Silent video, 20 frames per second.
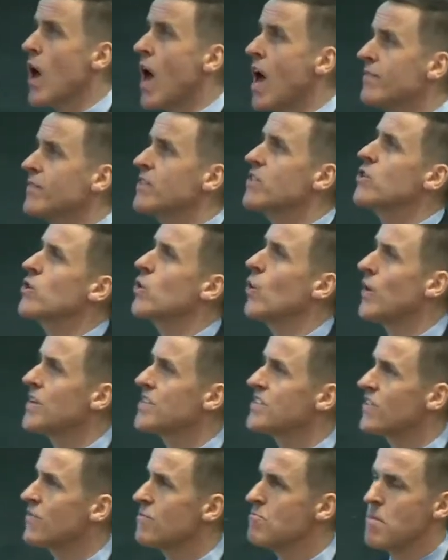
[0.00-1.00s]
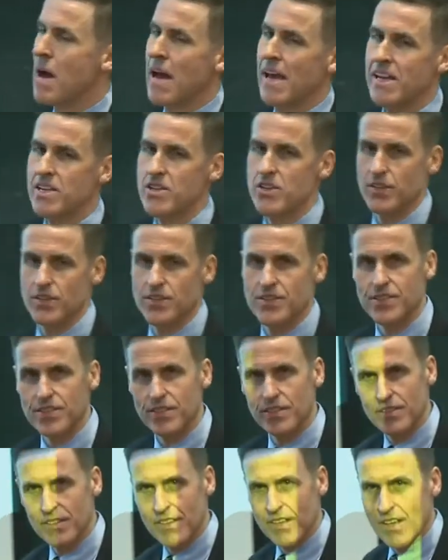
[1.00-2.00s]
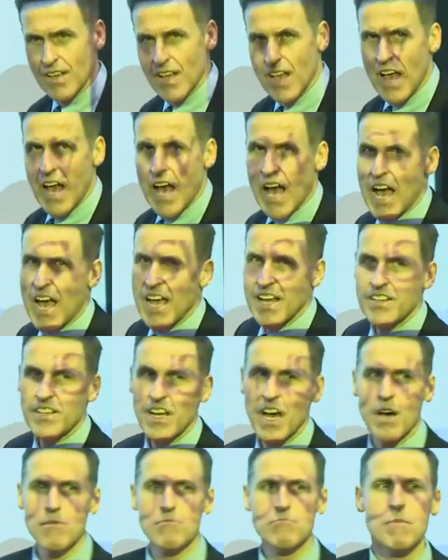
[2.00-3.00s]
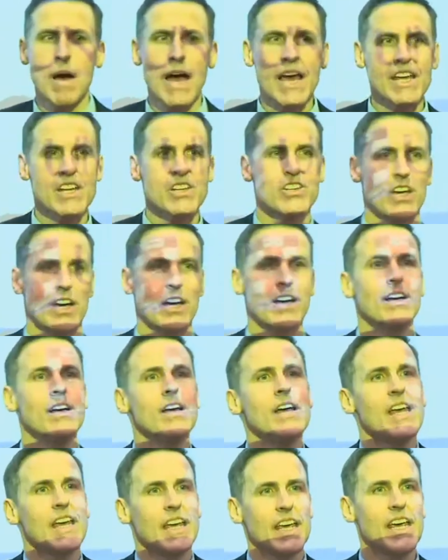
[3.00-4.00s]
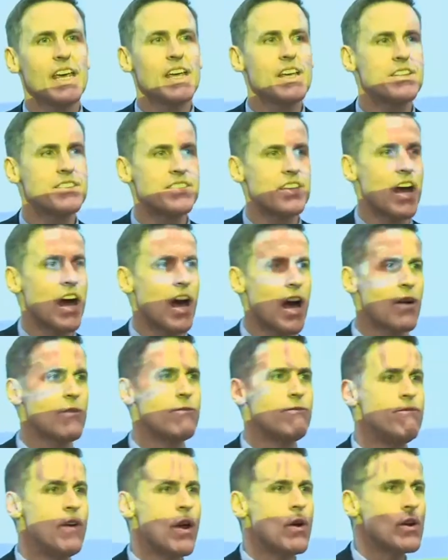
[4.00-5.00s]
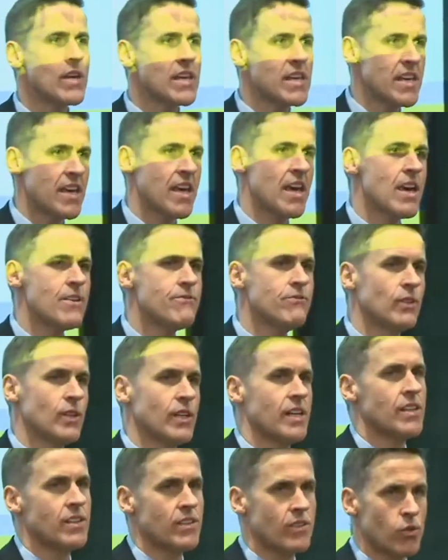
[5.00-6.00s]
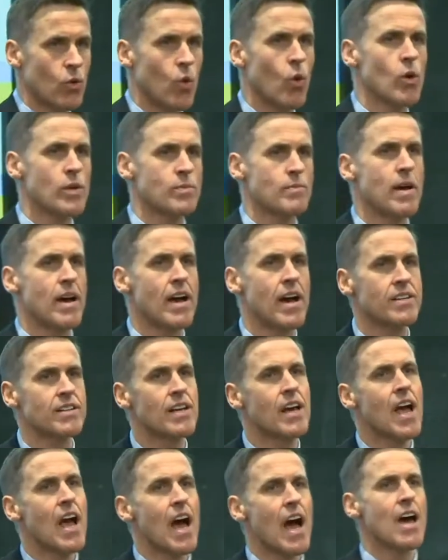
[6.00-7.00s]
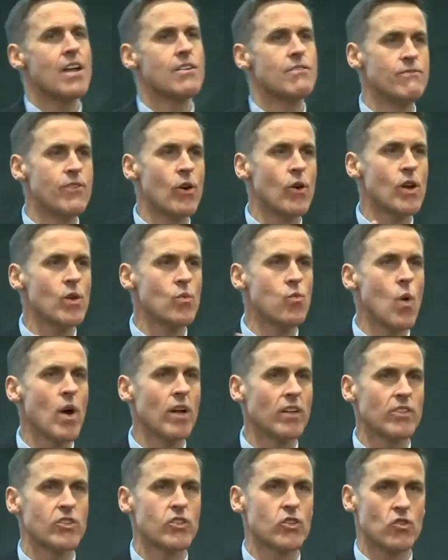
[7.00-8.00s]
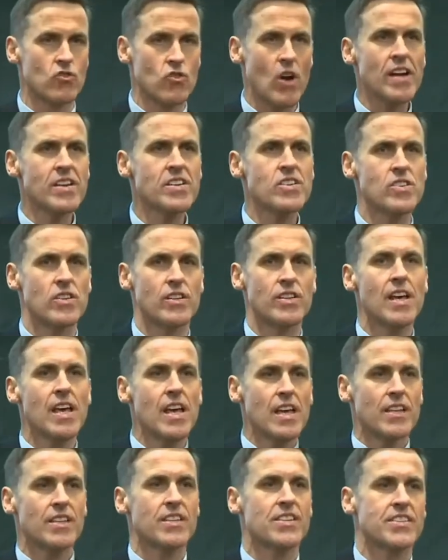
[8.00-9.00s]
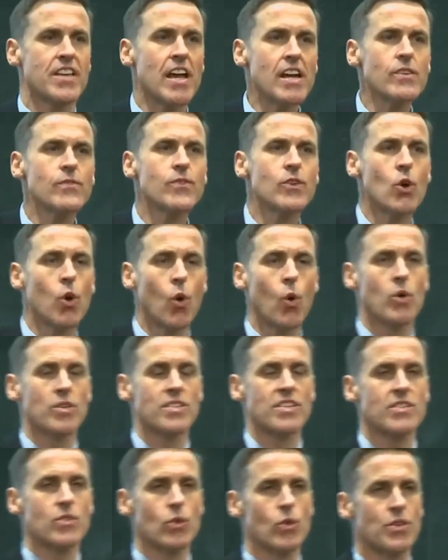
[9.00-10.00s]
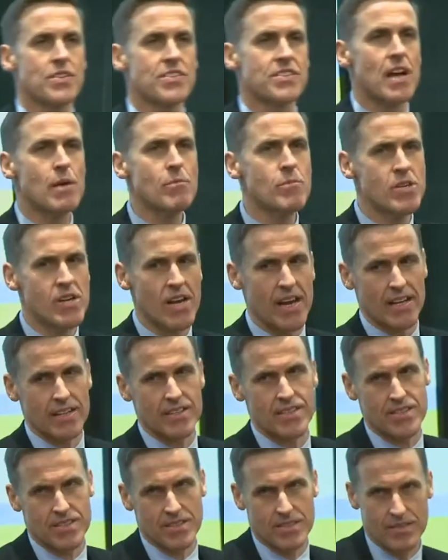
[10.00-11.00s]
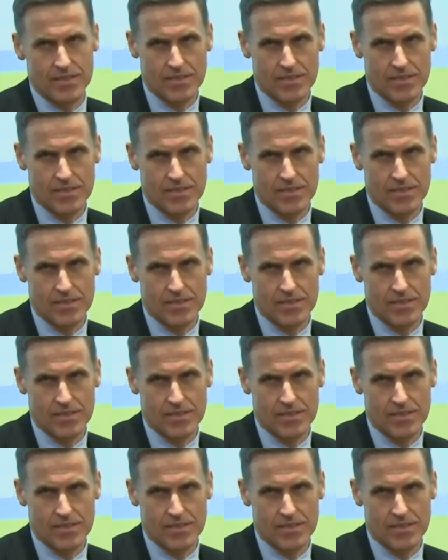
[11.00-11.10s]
have a choice of majors. And a major is a very carefully thought about and very well structured set of courses or subjects,